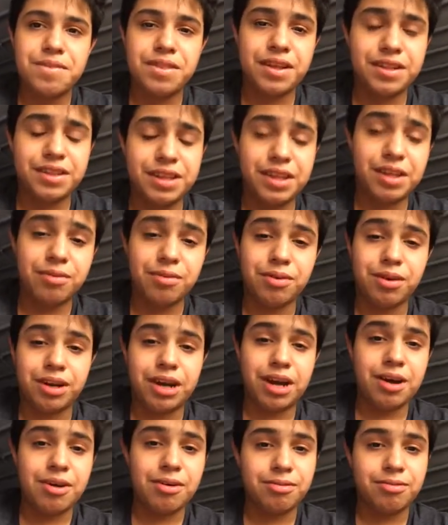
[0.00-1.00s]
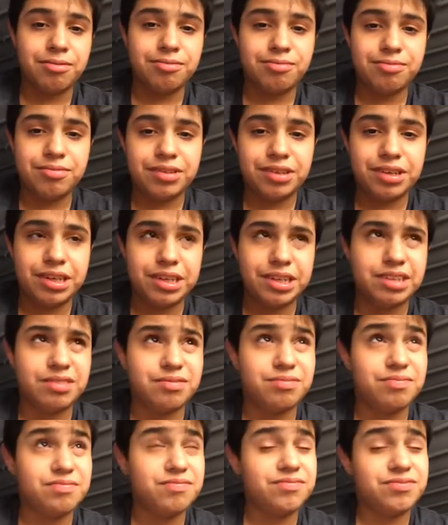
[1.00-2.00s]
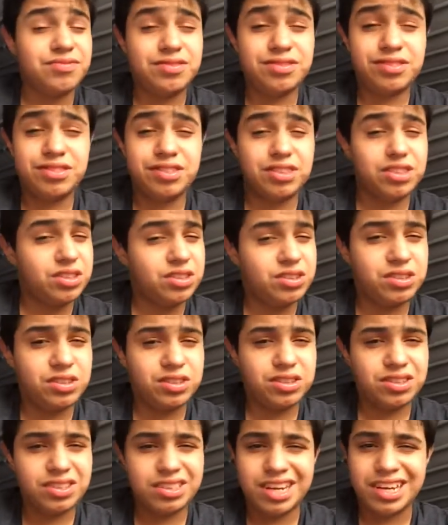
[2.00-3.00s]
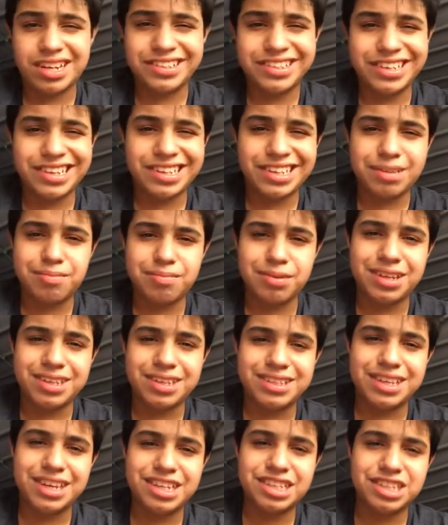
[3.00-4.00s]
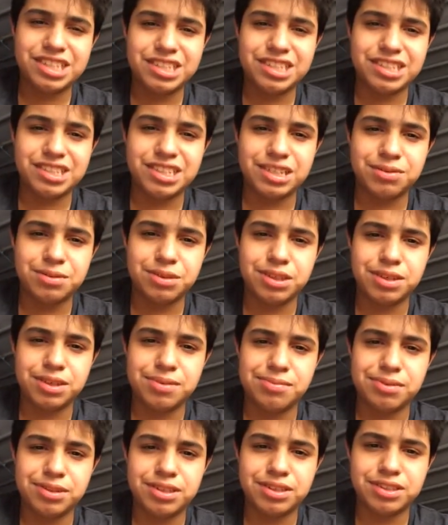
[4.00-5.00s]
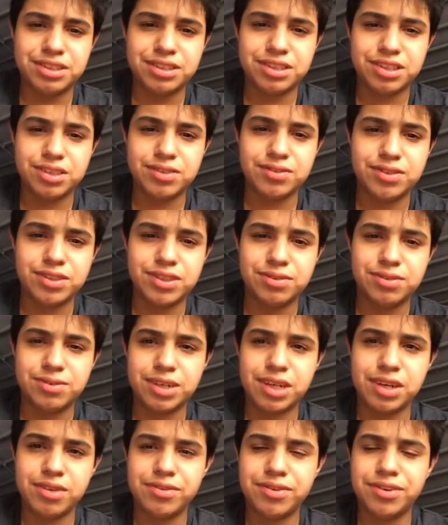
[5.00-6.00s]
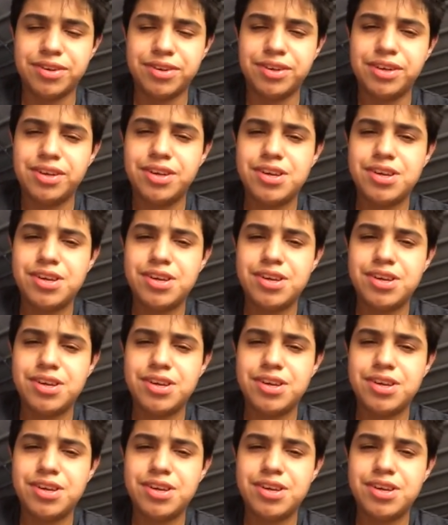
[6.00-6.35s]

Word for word: it didn't work out. And I'm um, contacting PlayStation to see what's up with the servers and whatever.